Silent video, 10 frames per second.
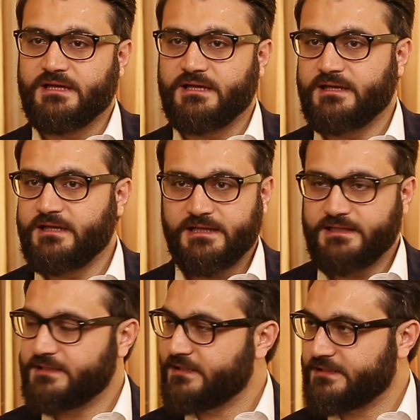
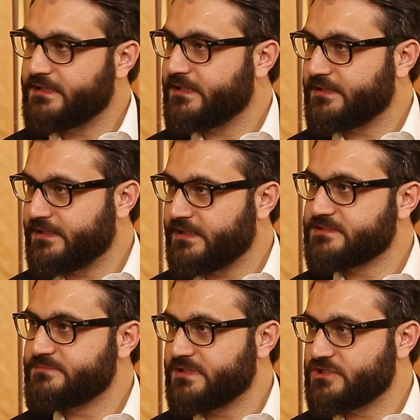And that there
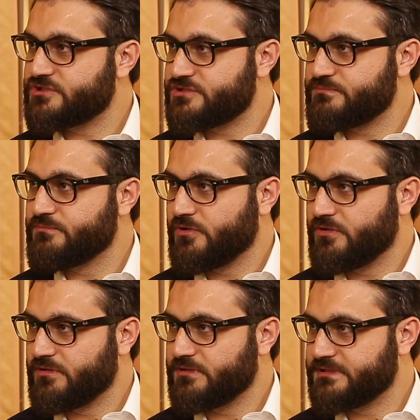has been a
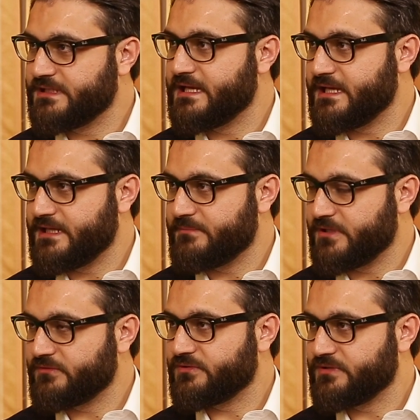small delay,
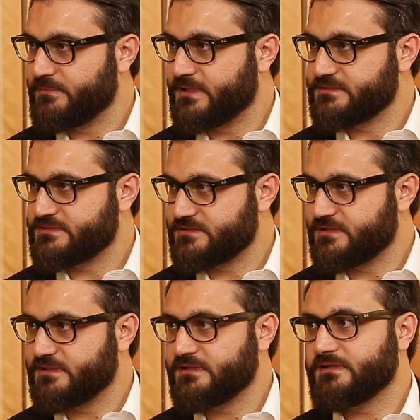about 3 months
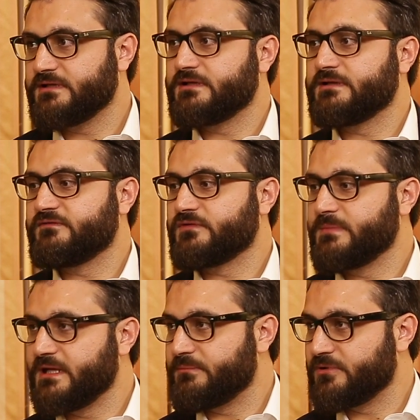
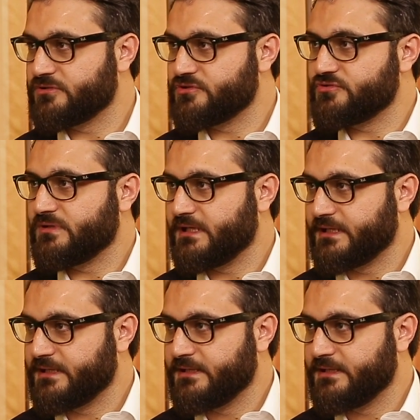from April to July.